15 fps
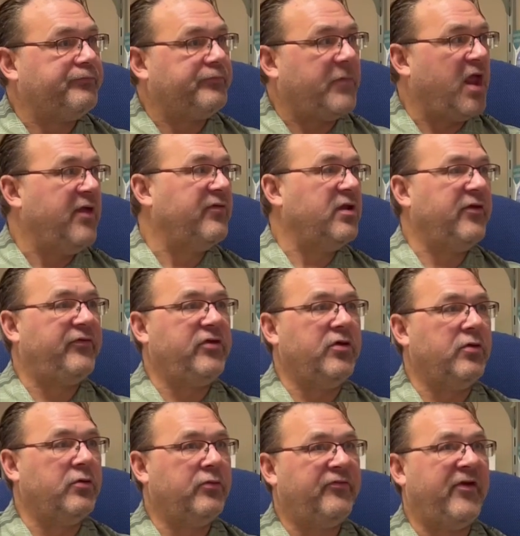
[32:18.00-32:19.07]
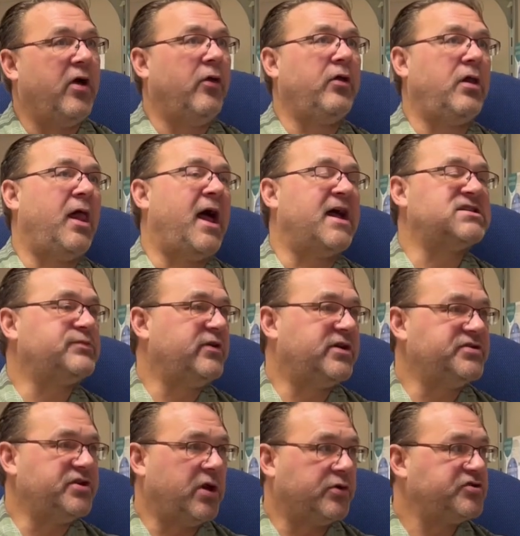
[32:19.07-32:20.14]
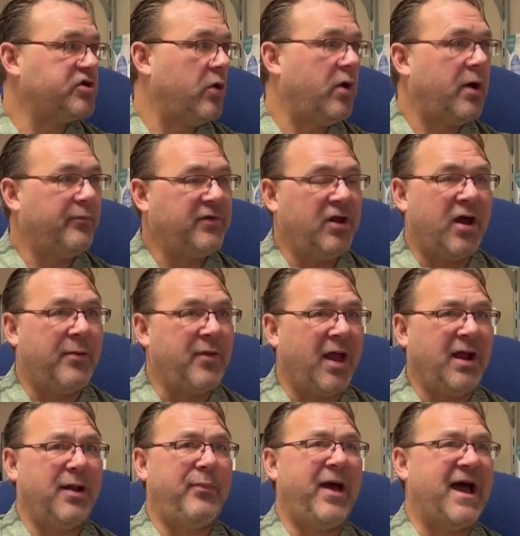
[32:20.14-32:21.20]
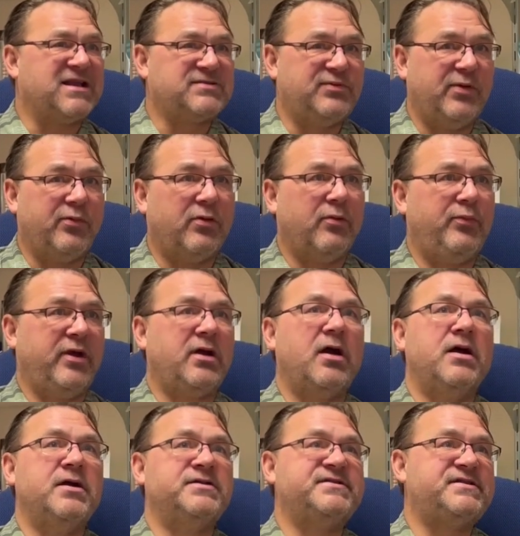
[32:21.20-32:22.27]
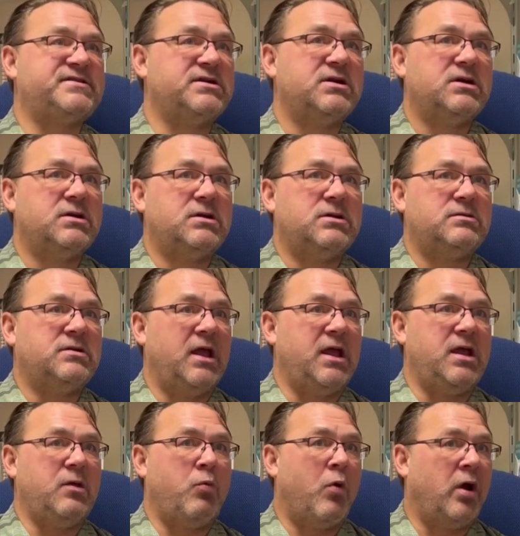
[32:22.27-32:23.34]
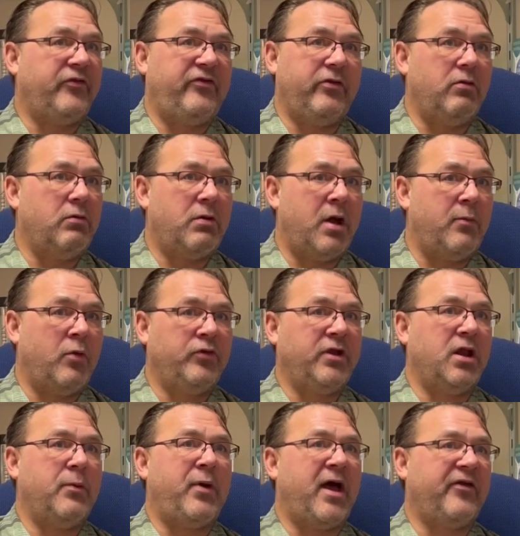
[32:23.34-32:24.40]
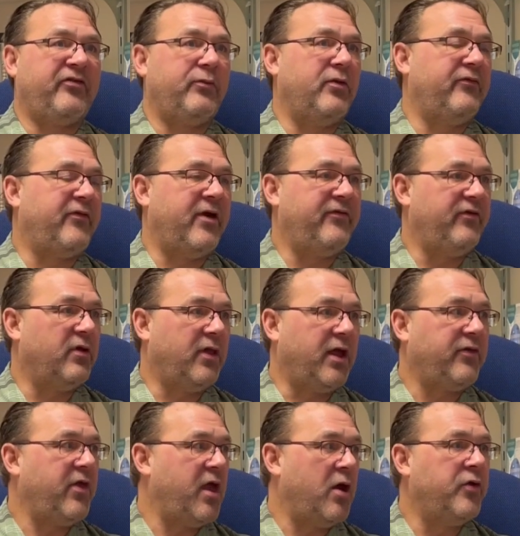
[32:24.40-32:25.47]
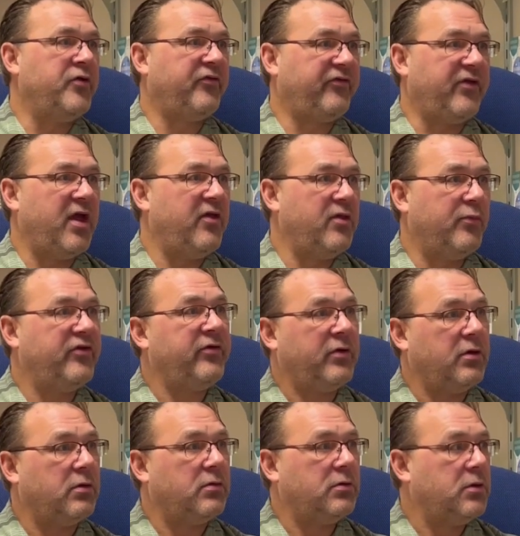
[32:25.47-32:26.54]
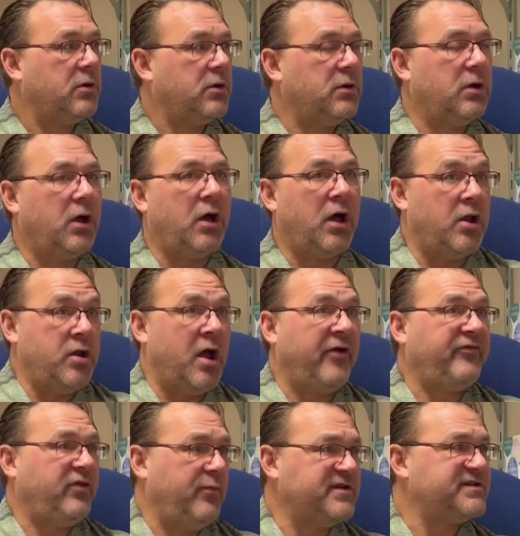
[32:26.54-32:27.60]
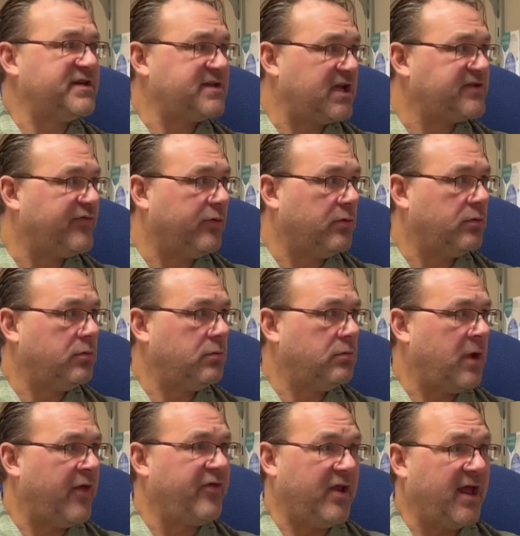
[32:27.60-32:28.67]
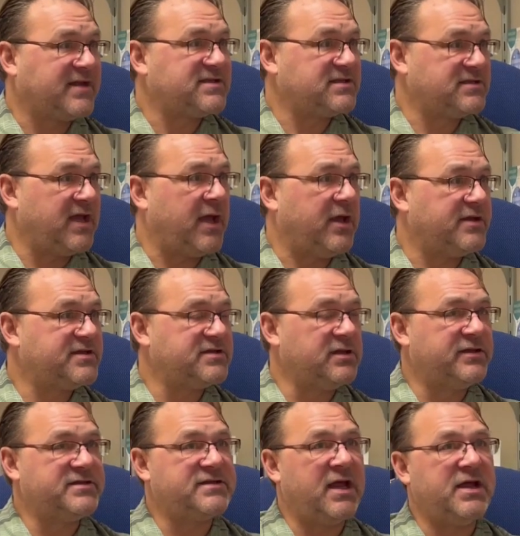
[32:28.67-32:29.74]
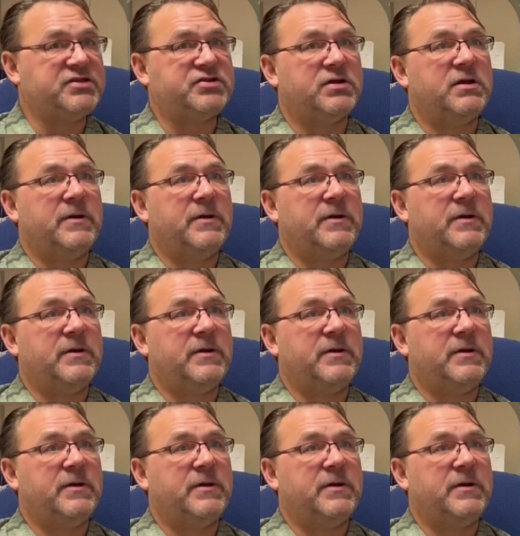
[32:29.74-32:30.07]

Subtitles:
Even if you fail the class because you don't show up. I'm not going to pass people because they want to. I'm only going to pass them if I feel like they understand the material enough to be successful at the next stage.